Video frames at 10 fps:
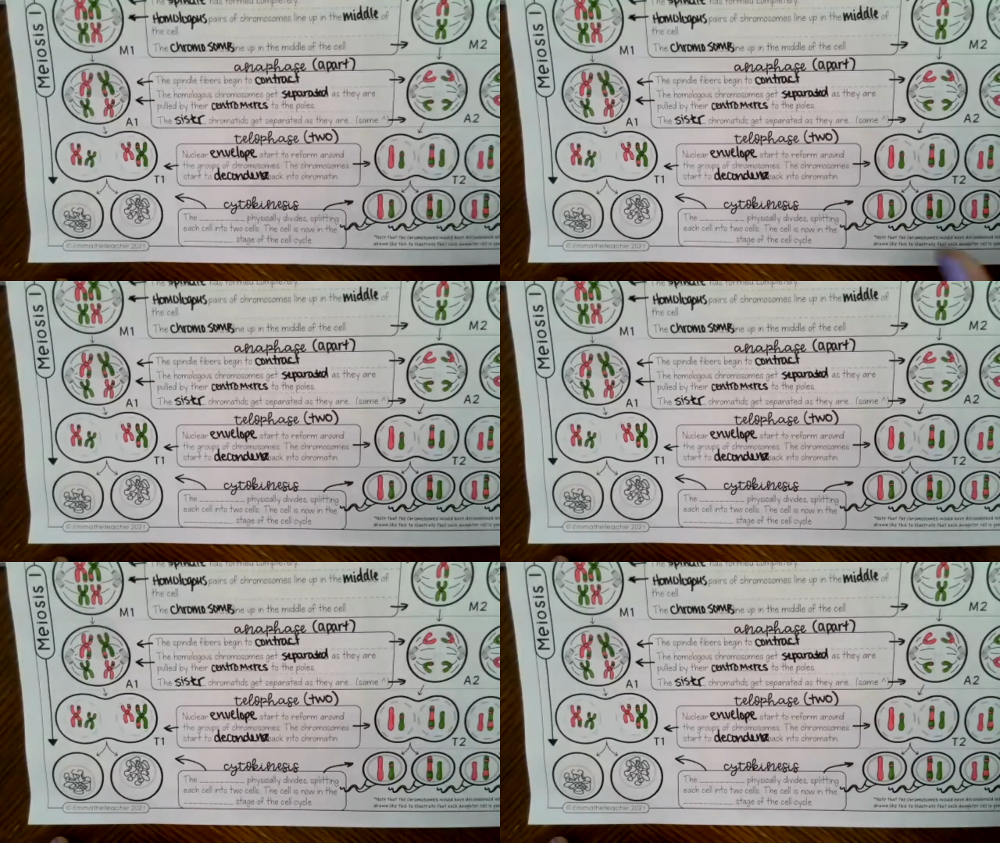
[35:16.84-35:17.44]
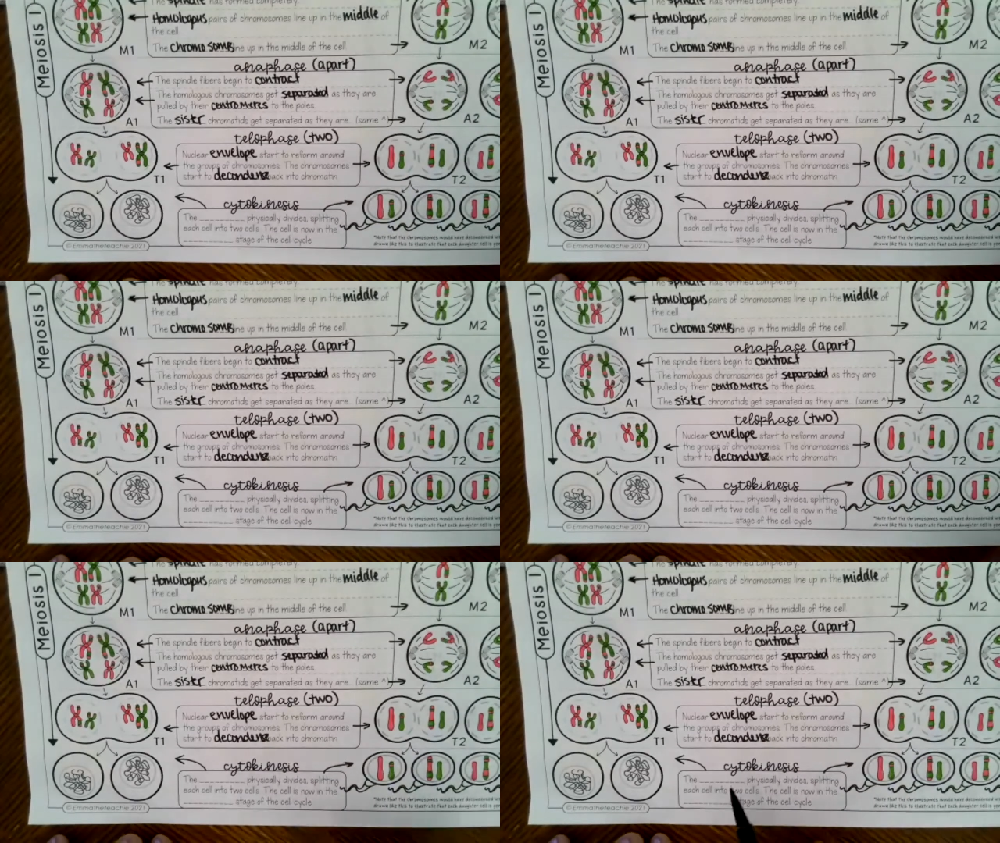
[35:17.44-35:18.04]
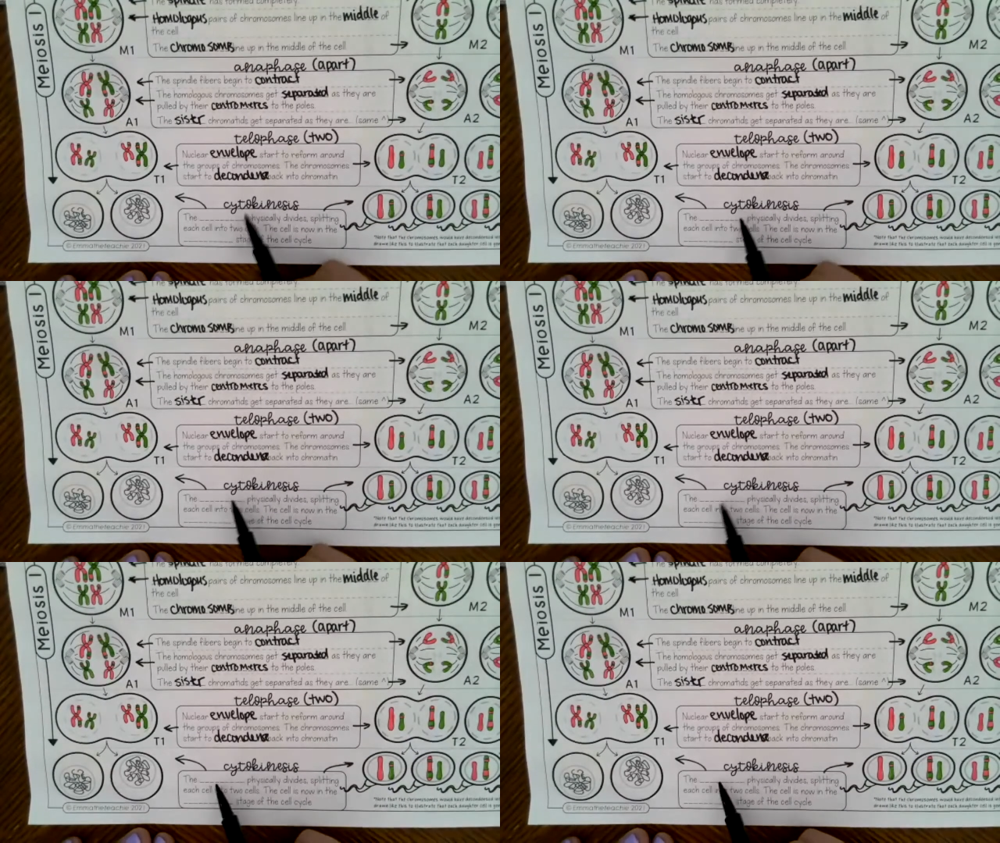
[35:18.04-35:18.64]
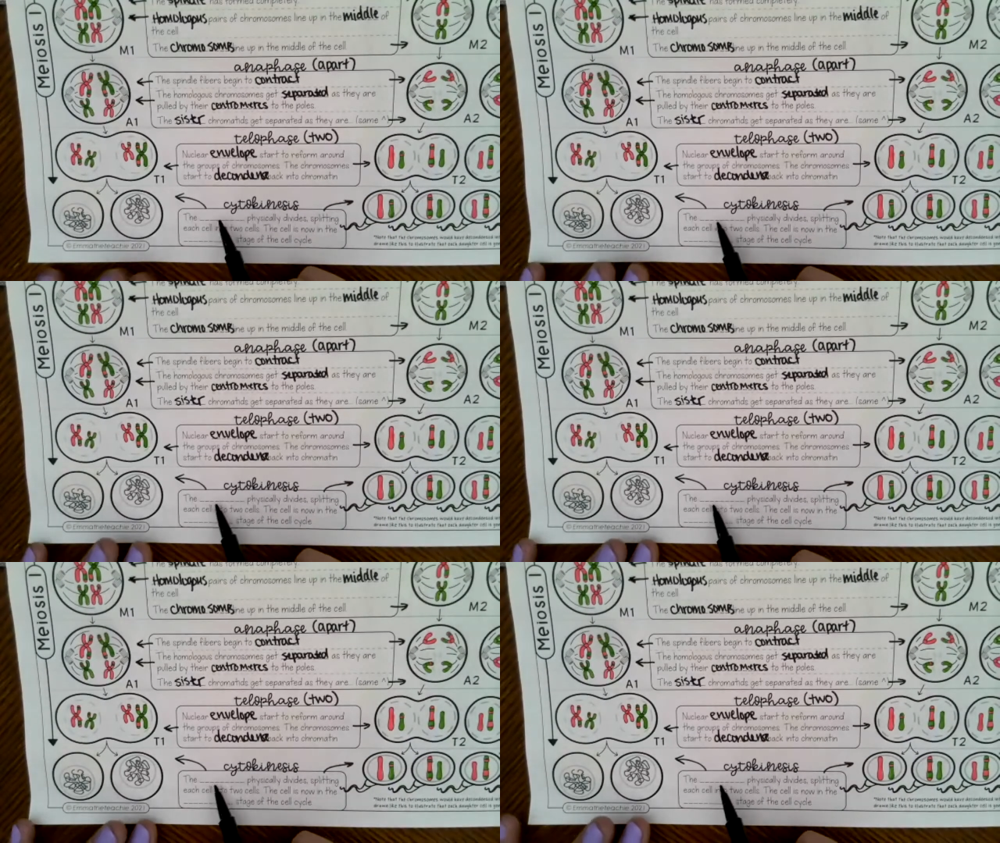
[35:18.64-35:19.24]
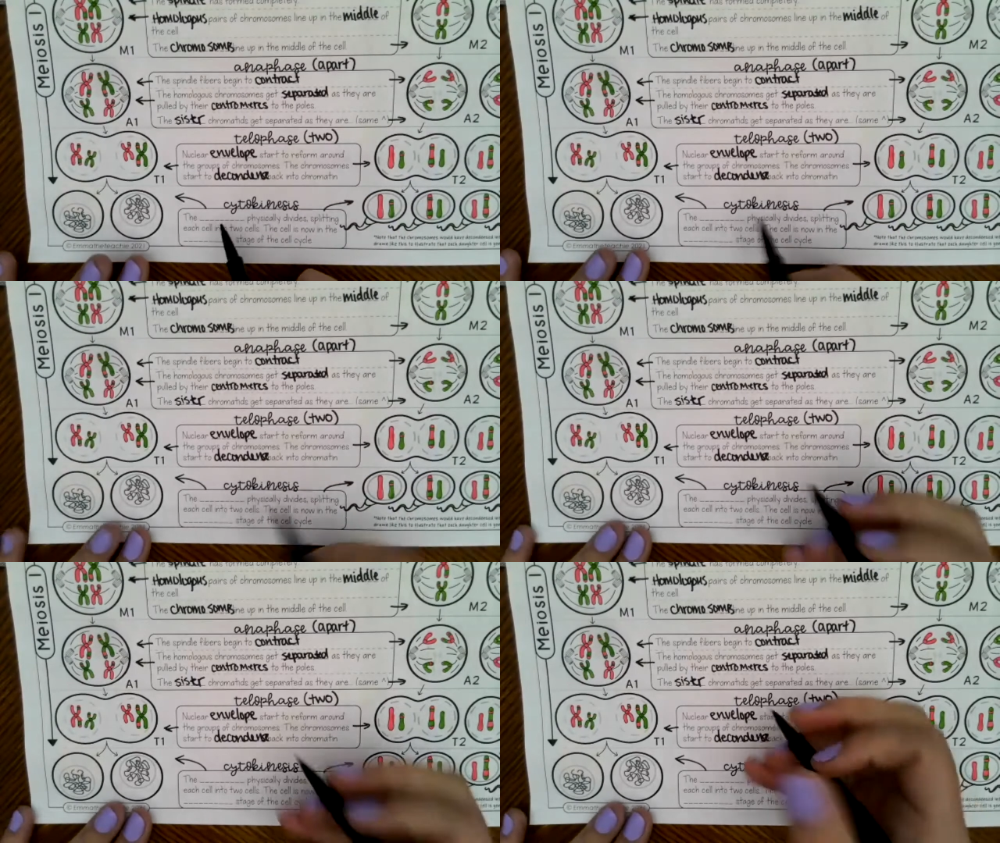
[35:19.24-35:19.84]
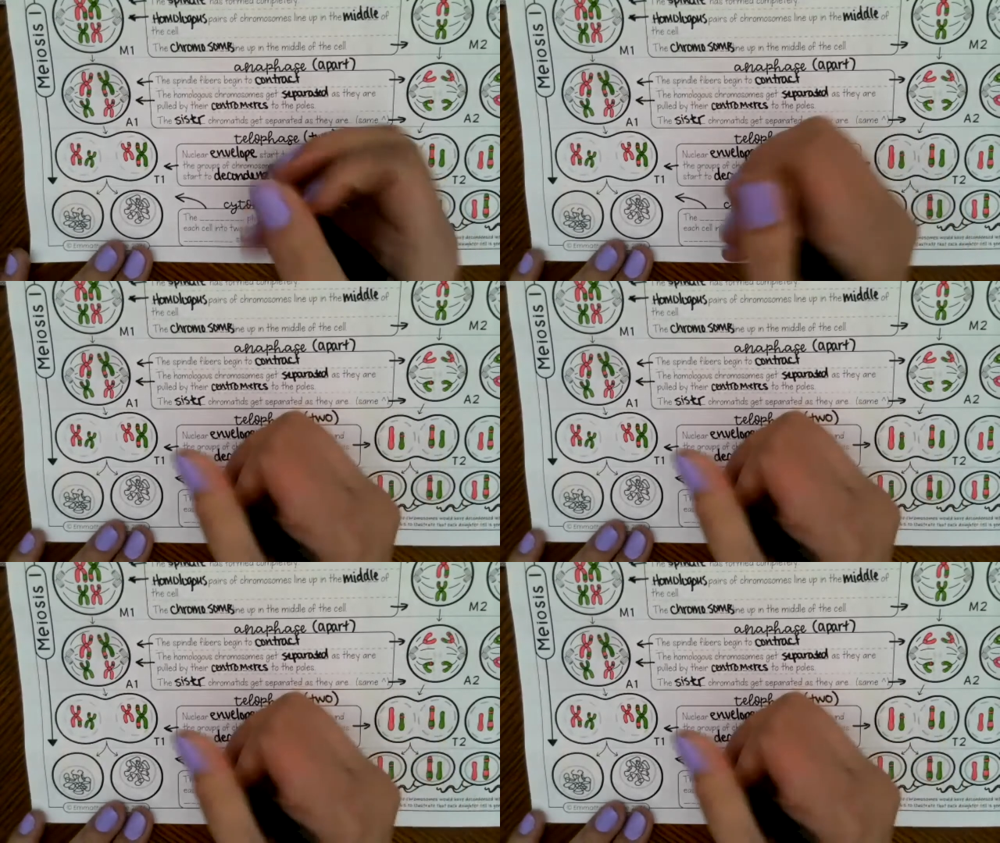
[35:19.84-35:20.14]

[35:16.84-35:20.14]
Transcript: Nobody's mouth can be seen.